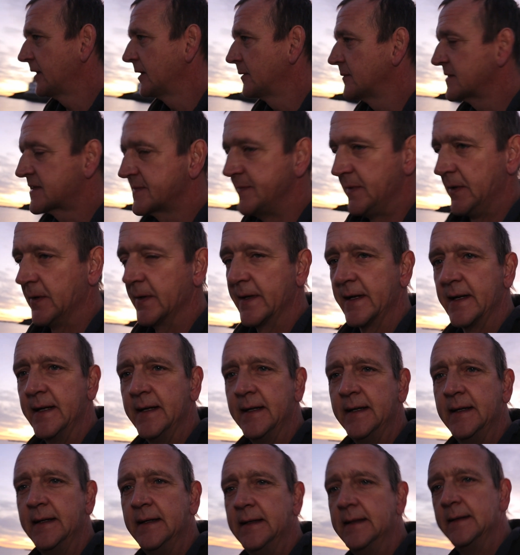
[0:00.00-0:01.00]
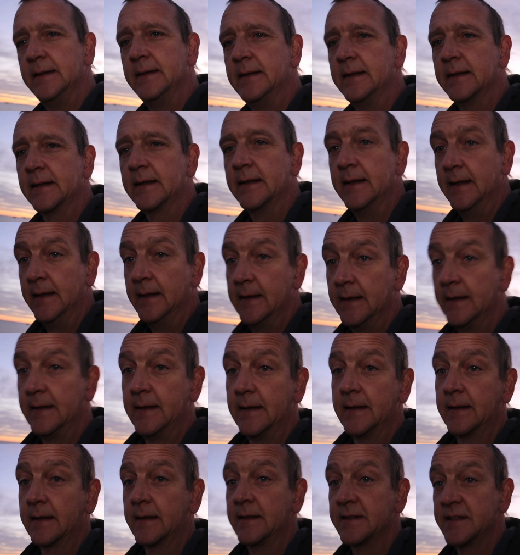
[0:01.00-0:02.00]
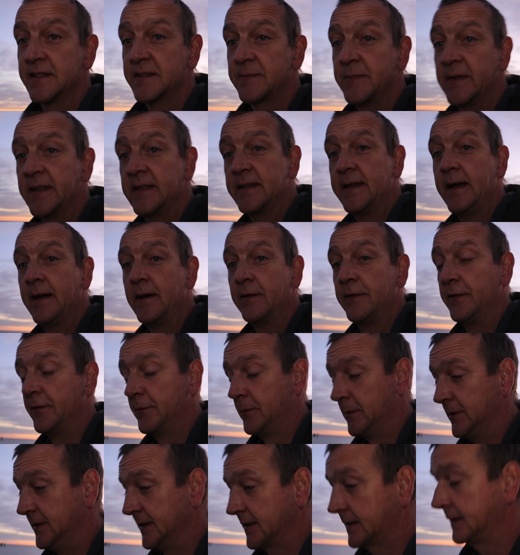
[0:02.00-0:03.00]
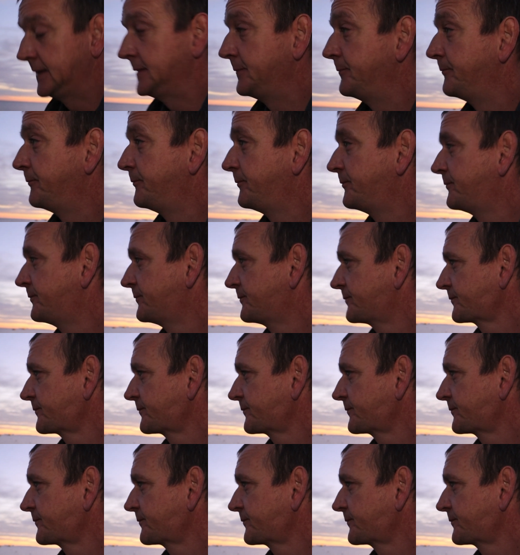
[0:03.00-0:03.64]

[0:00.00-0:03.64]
So when I got up this morning, because it's my day off of work,